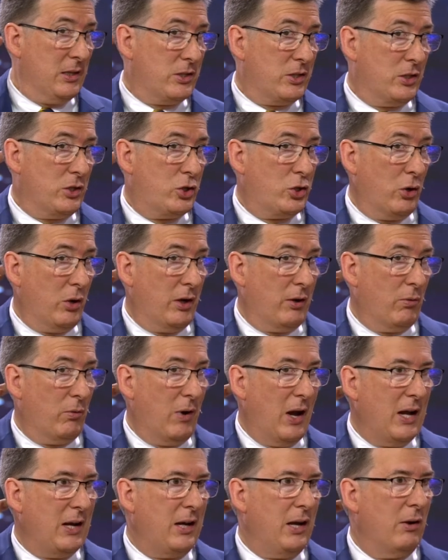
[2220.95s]
there's a joint
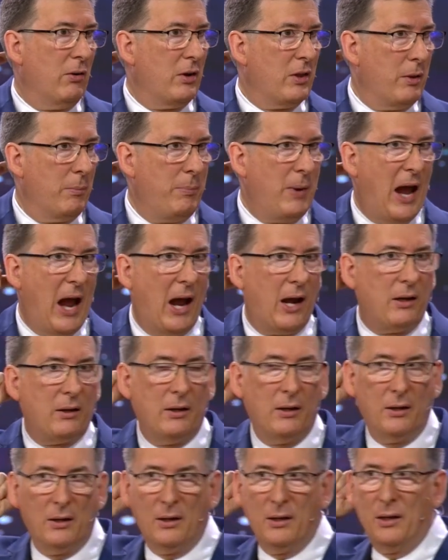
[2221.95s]
right here at the back.
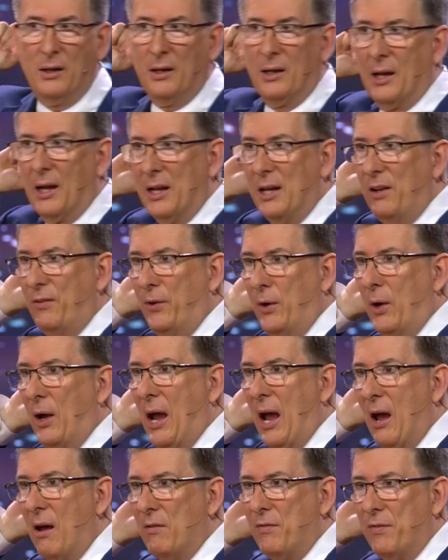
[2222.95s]
And if you
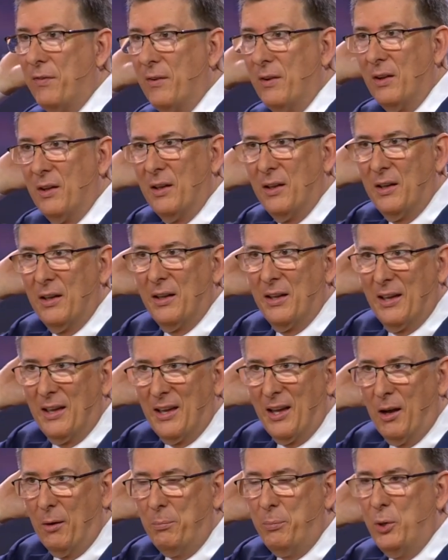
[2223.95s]
have
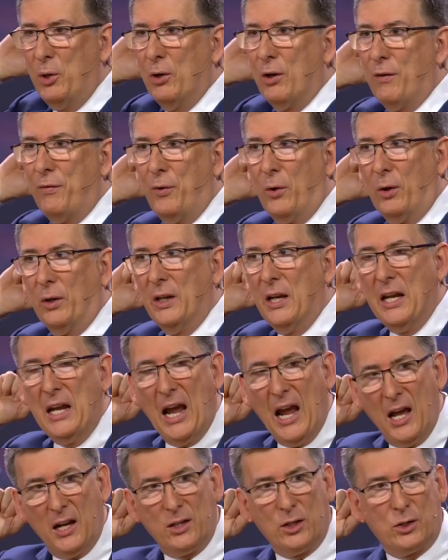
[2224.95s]
a beautiful
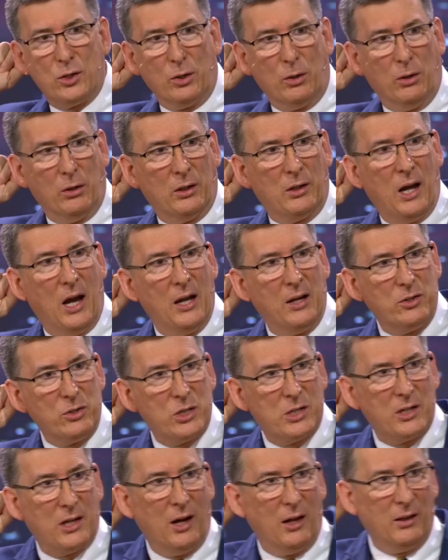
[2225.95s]
Neanderthal kind of
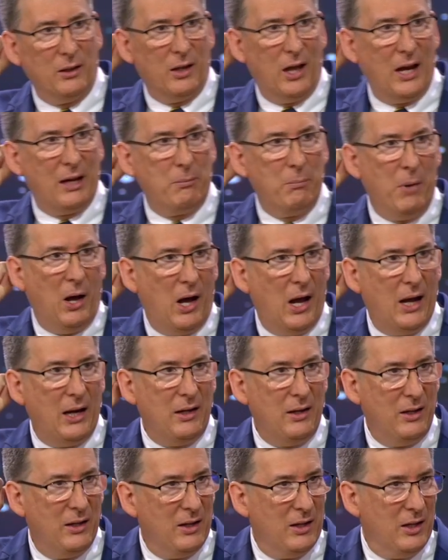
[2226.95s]
skull like
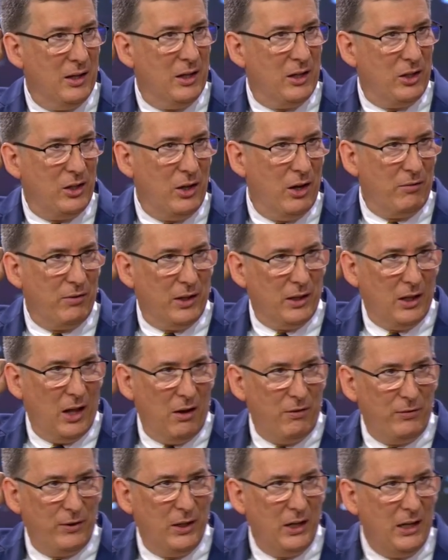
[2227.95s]
mine. You have a
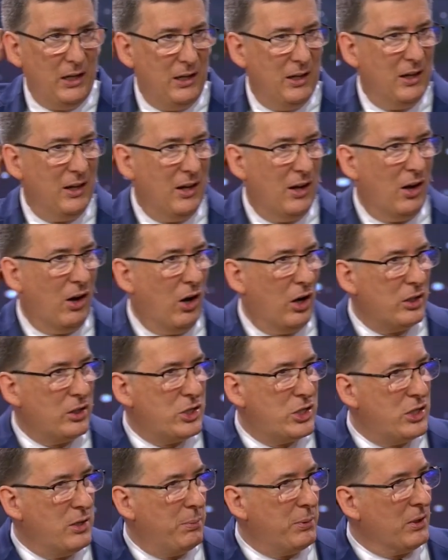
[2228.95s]
lovely
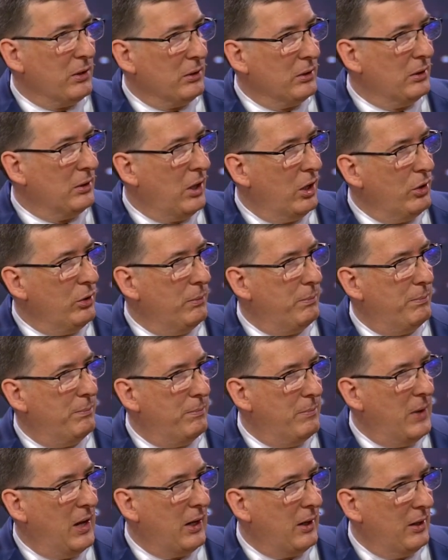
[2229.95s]
occipital lobe
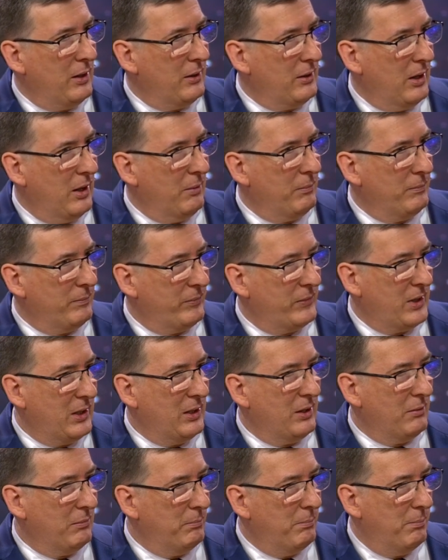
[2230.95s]
uh, uh um,
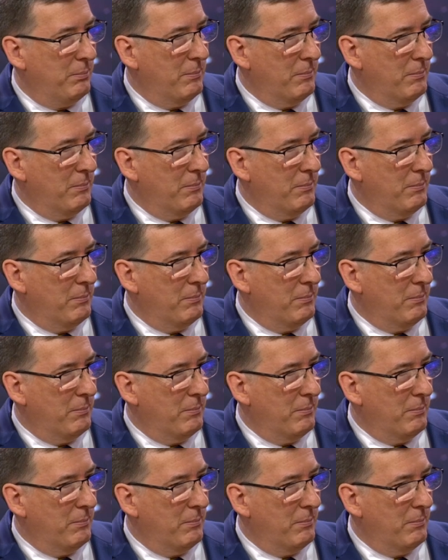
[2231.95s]
uh,